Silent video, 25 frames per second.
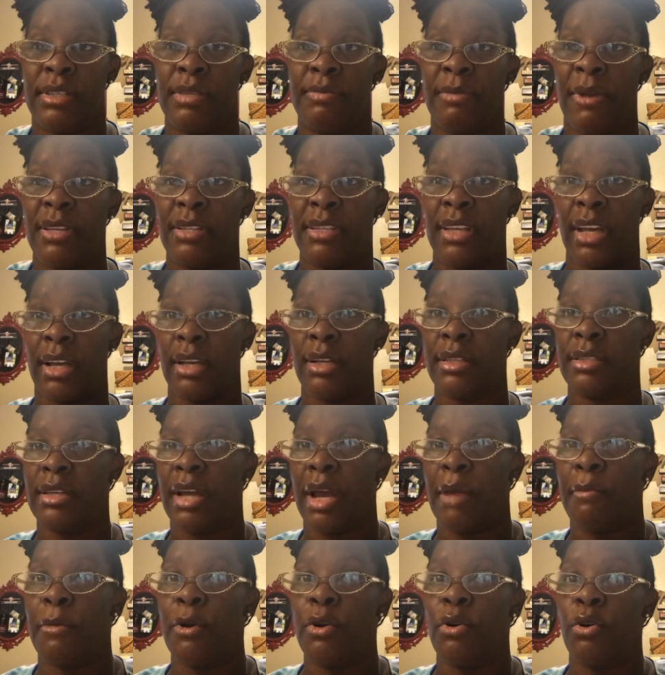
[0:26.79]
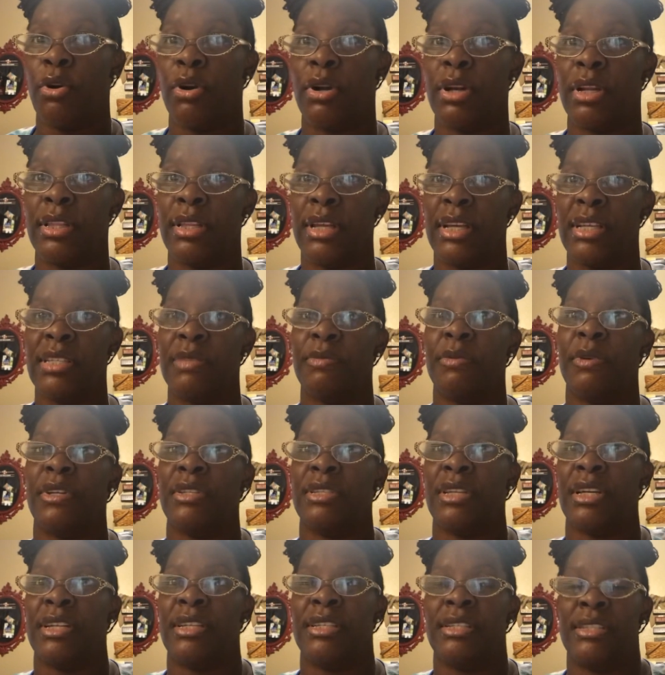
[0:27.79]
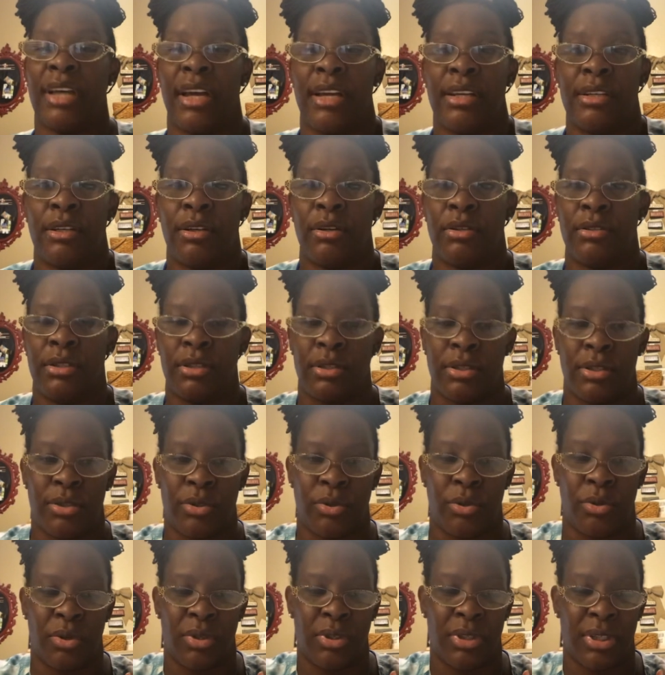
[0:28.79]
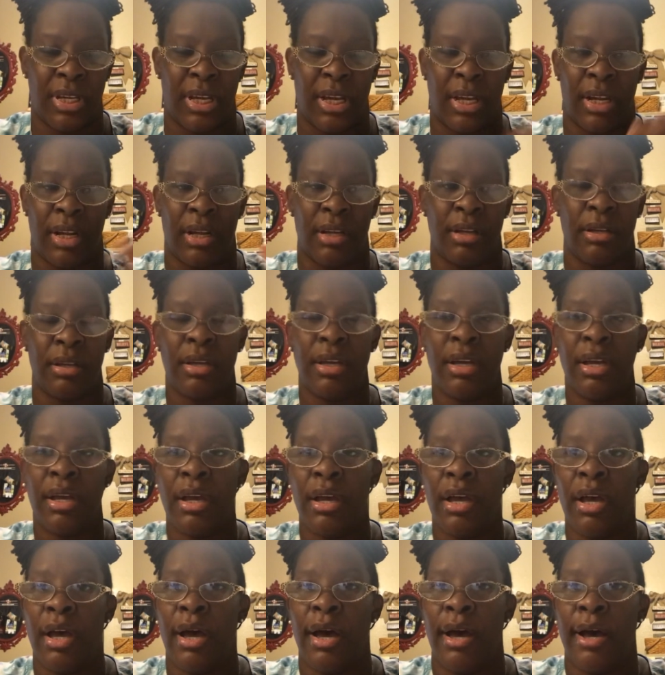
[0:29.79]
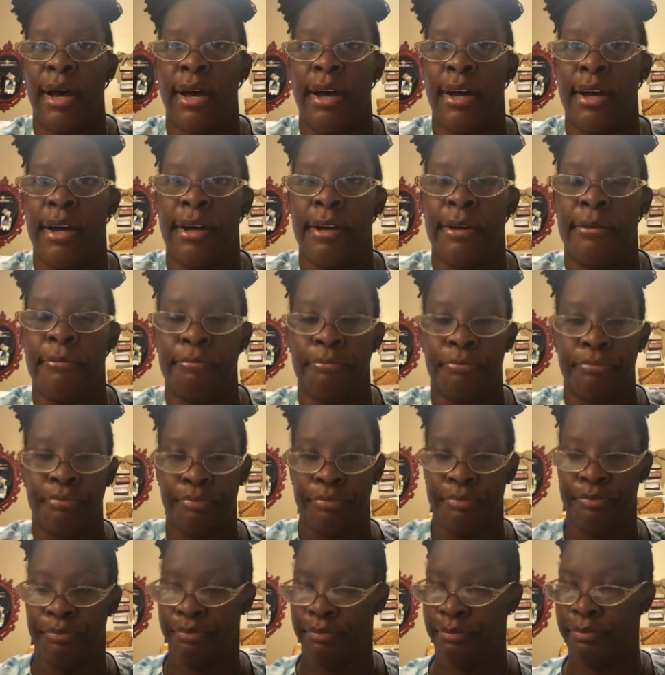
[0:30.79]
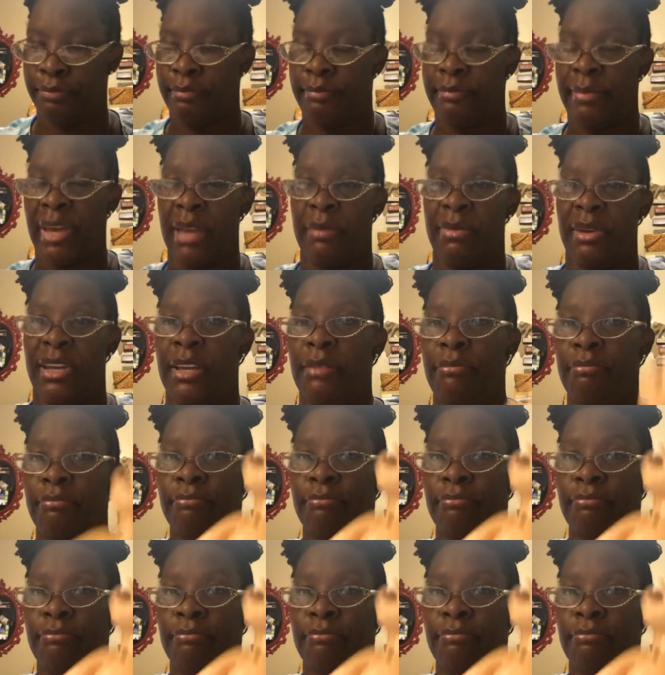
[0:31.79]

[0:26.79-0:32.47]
is my second time recording this because I decided to go to the school to get a um, baby